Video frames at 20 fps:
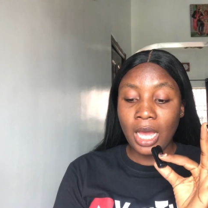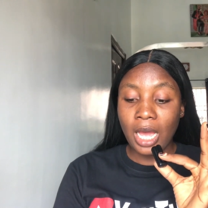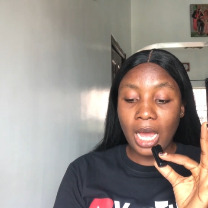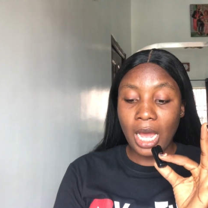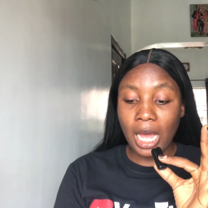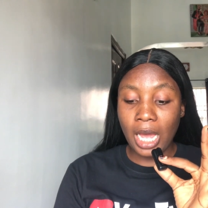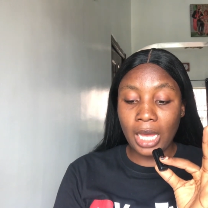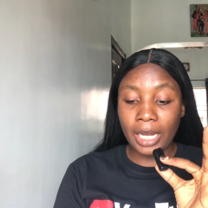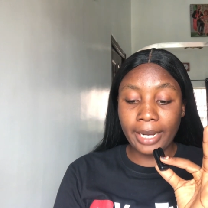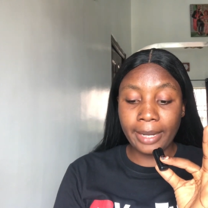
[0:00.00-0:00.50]

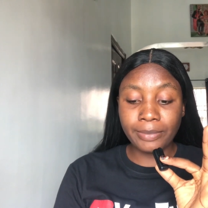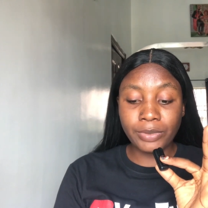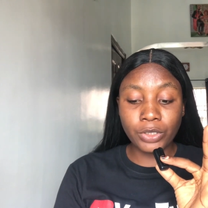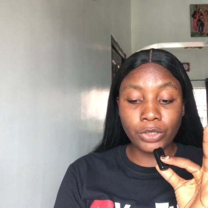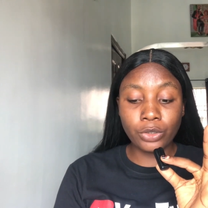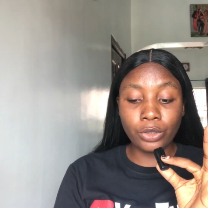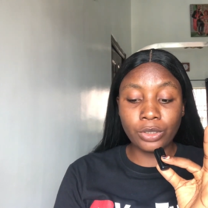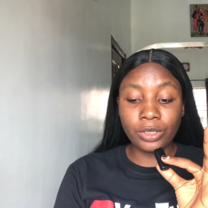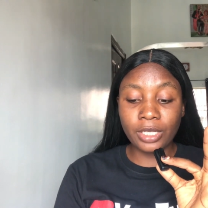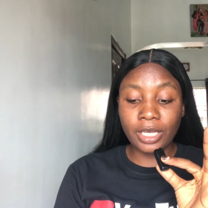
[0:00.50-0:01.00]
And I'm
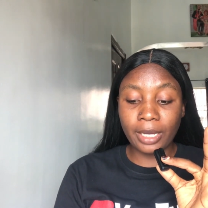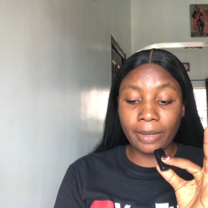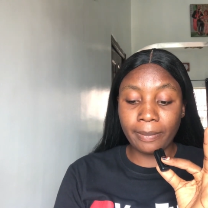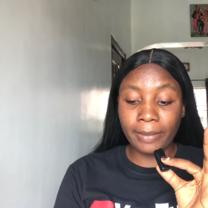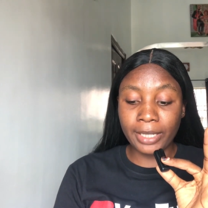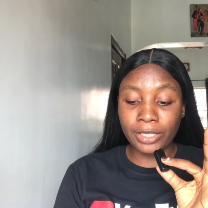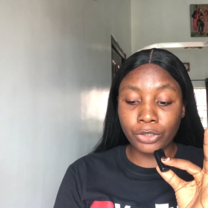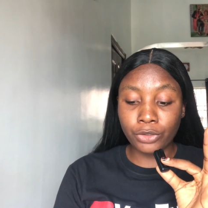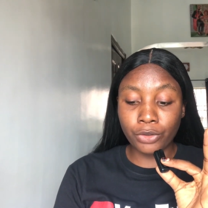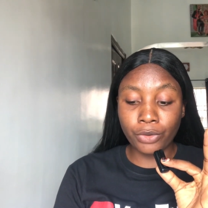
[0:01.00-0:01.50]
just going to get
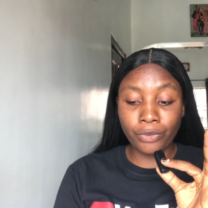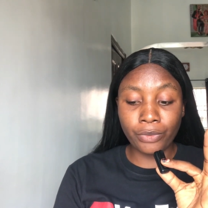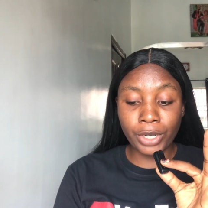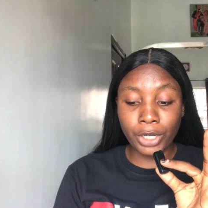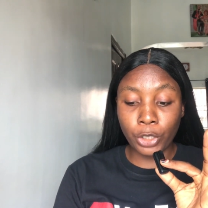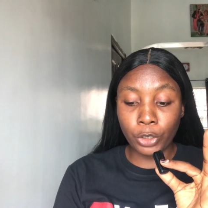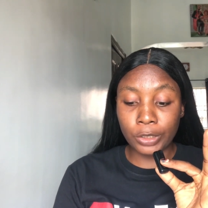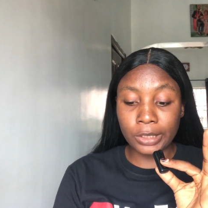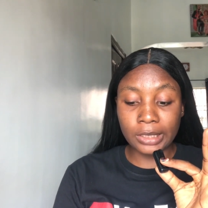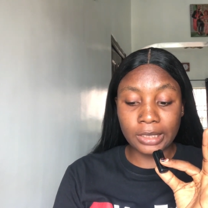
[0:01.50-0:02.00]
my screen
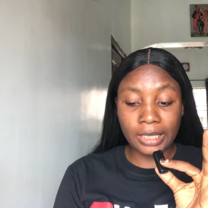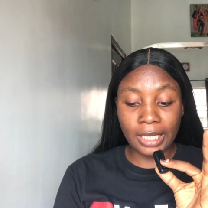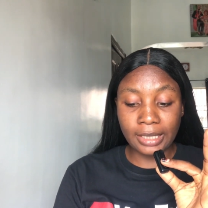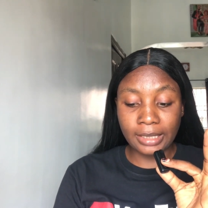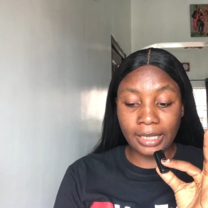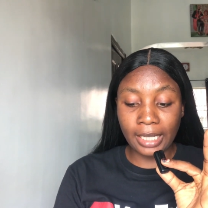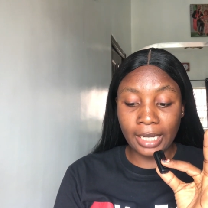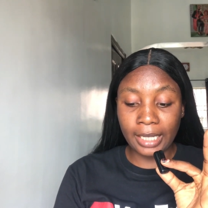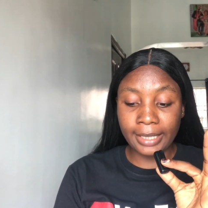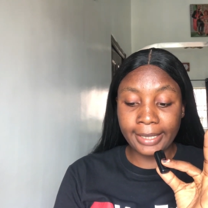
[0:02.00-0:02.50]
record
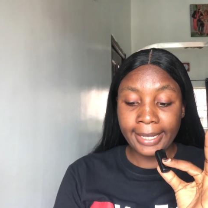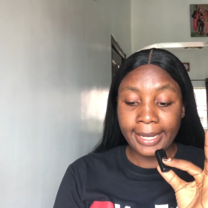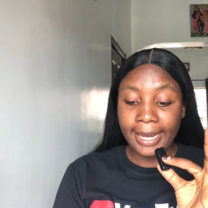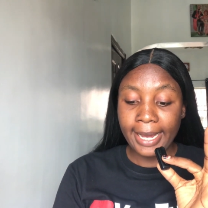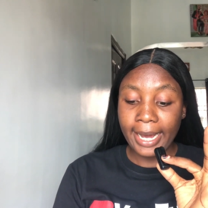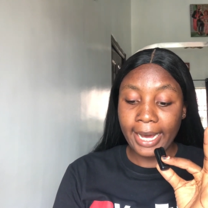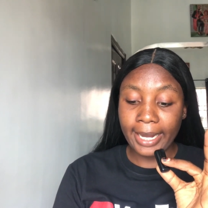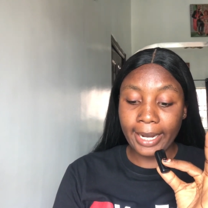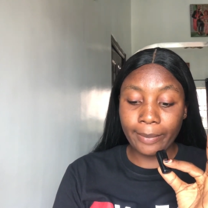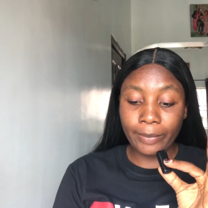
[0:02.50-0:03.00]
started,
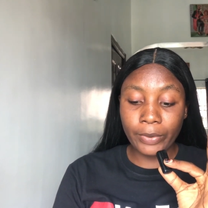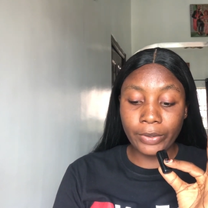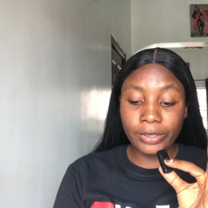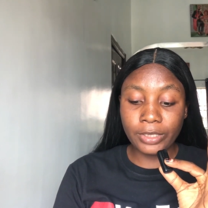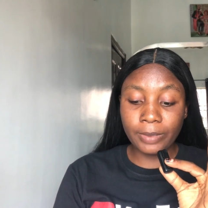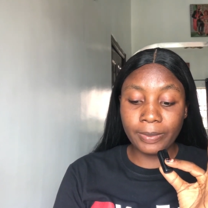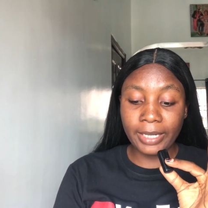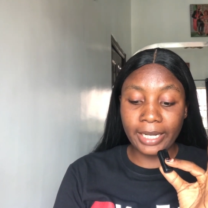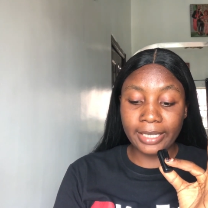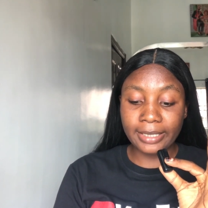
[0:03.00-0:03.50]
and I'm going
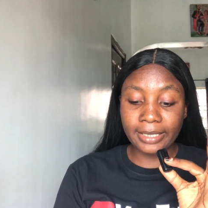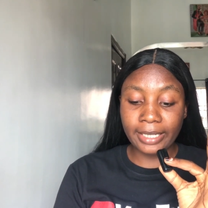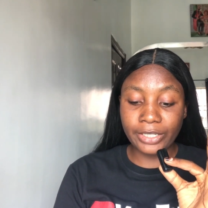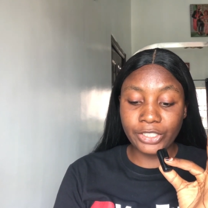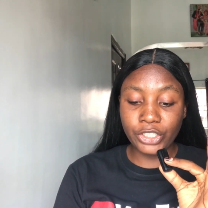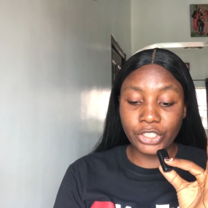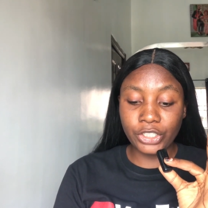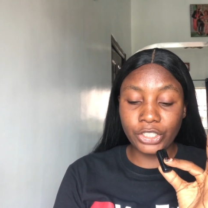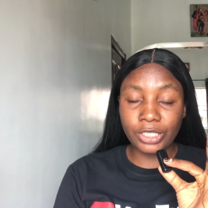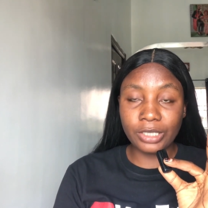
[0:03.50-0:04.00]
to be
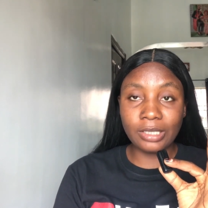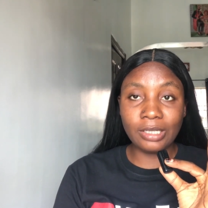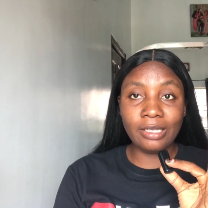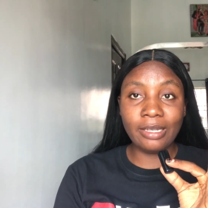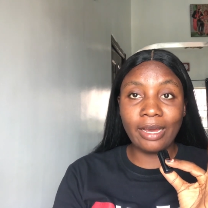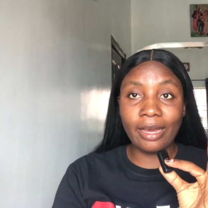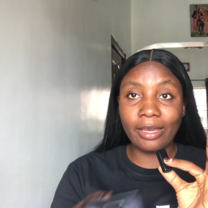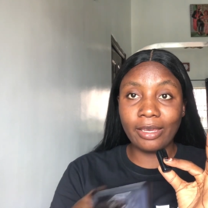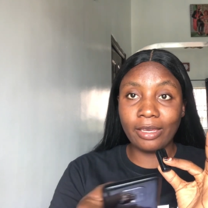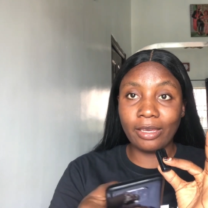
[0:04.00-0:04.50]
attaching it
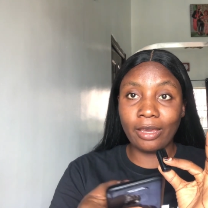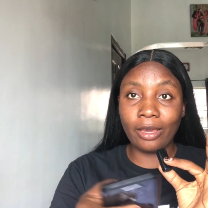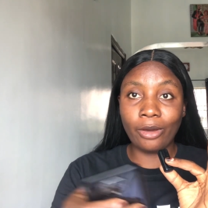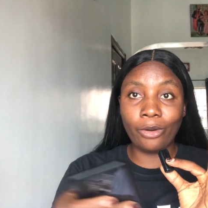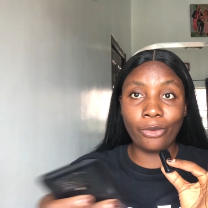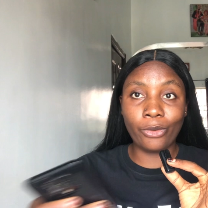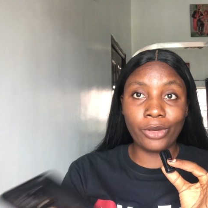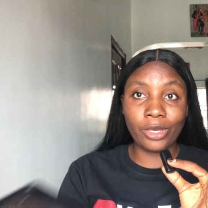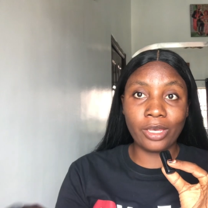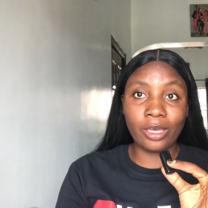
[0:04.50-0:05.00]
either here
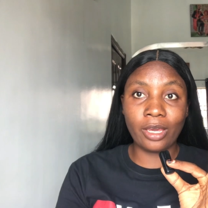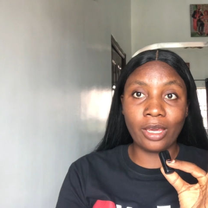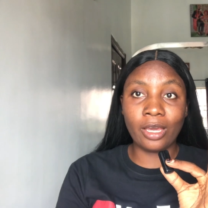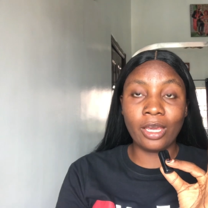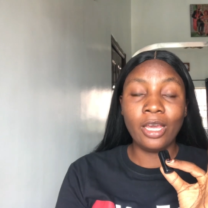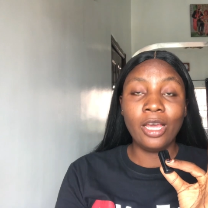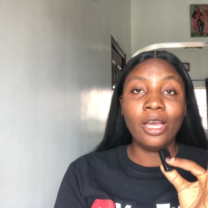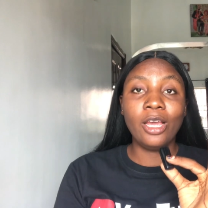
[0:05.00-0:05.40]
or here.